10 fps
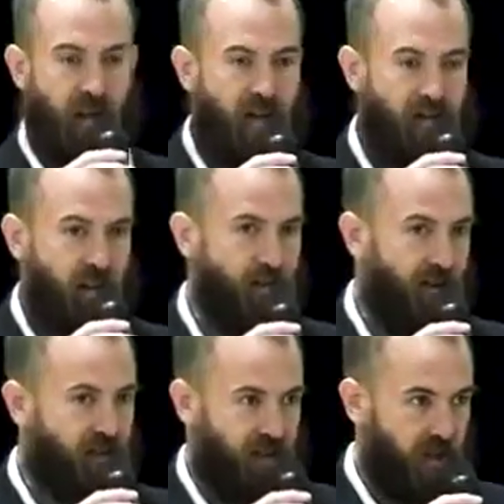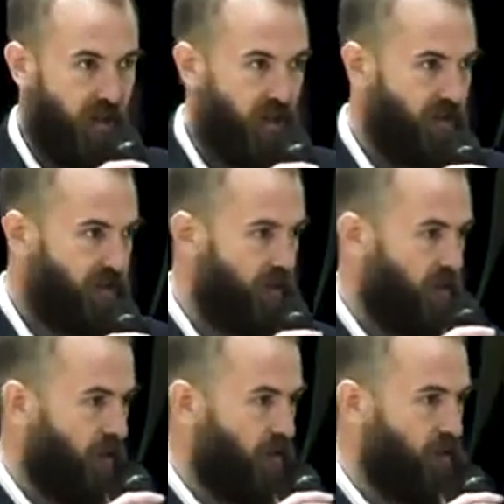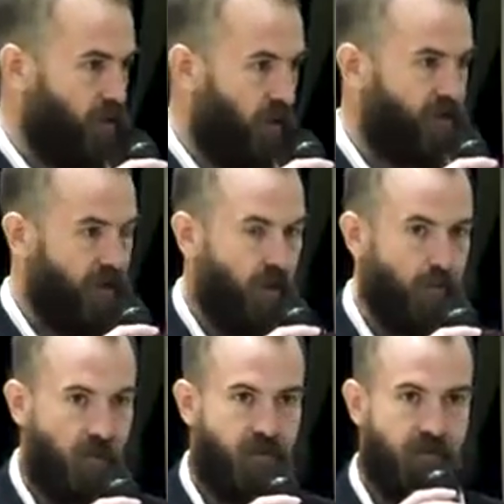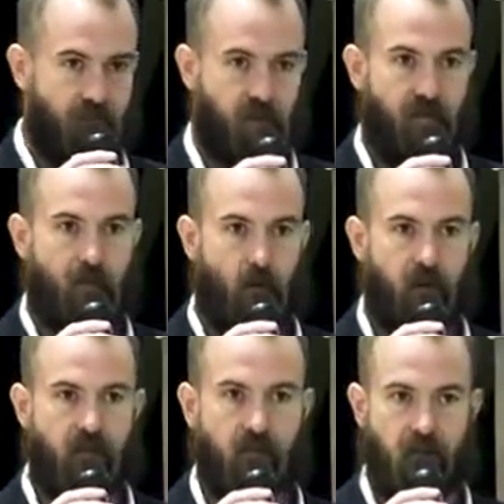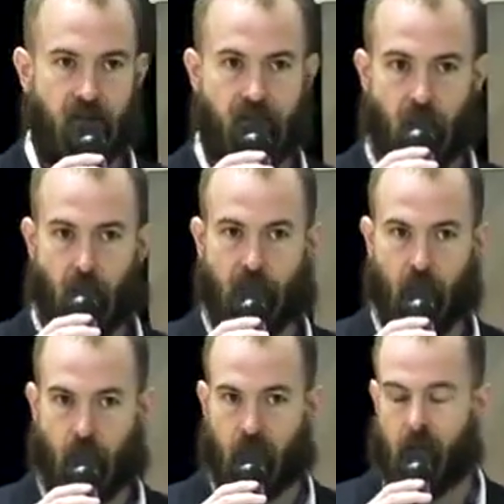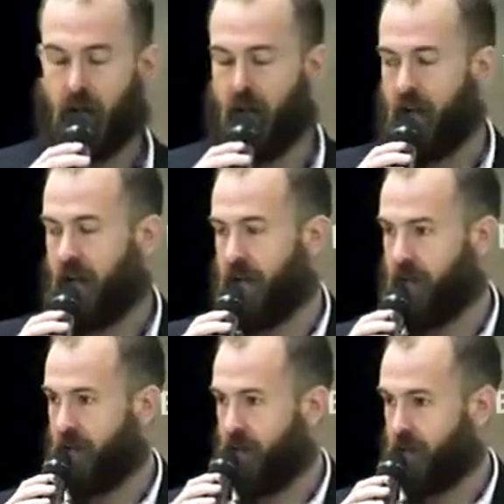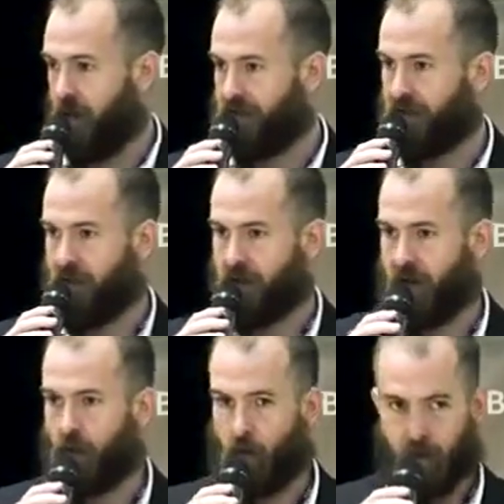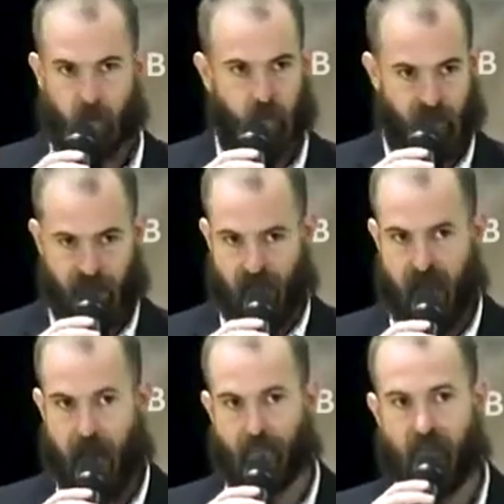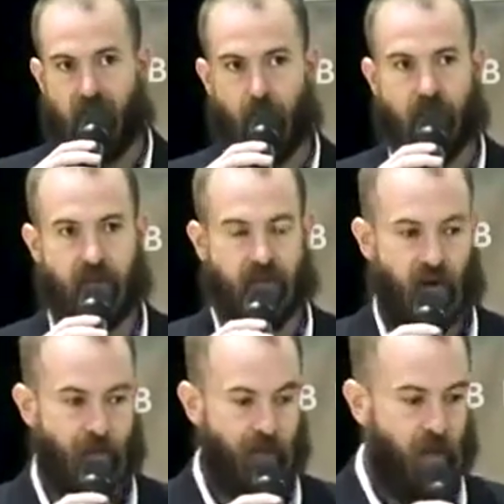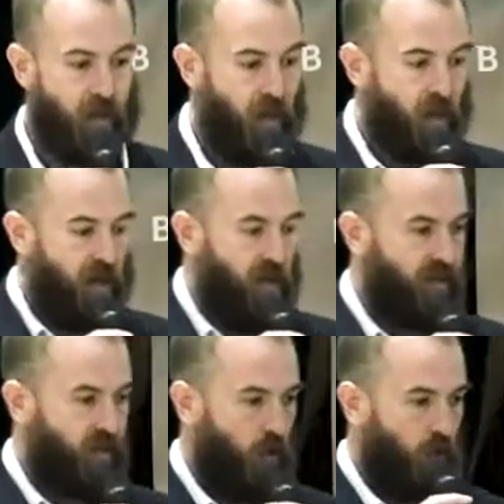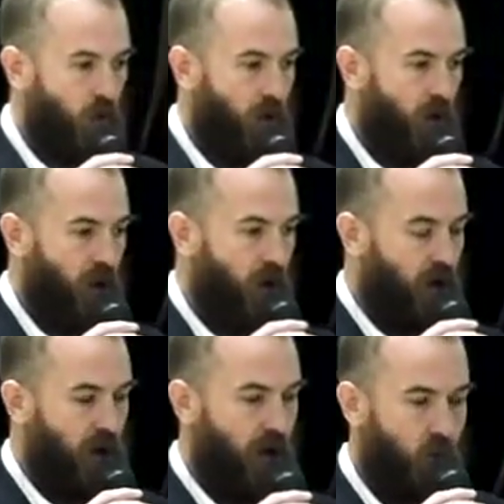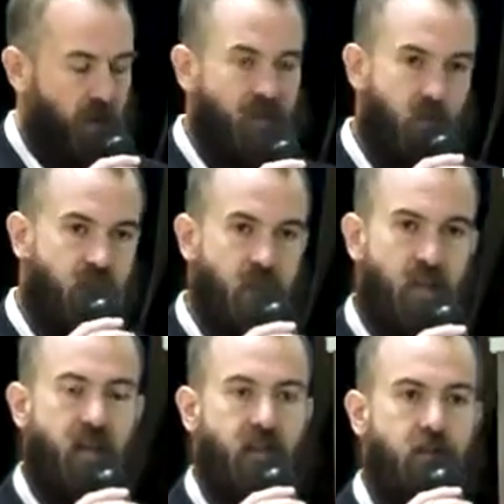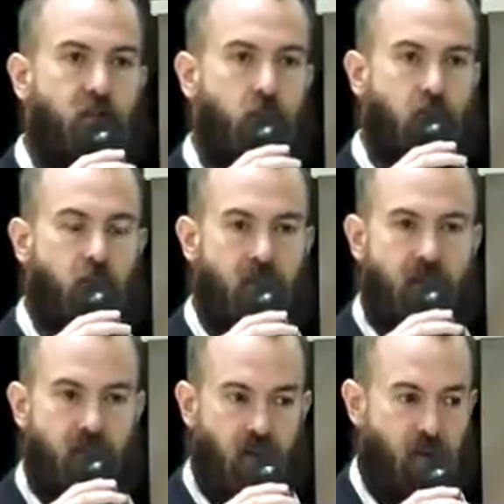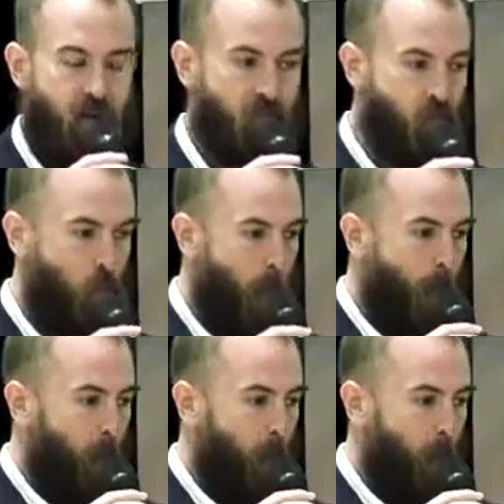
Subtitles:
blockchain-based charities, Sean's Outpost, Satoshi Forest in Pensacola, Florida, and unsung.org, which is the app that he was describing. And so I went and was speaking to the European Union,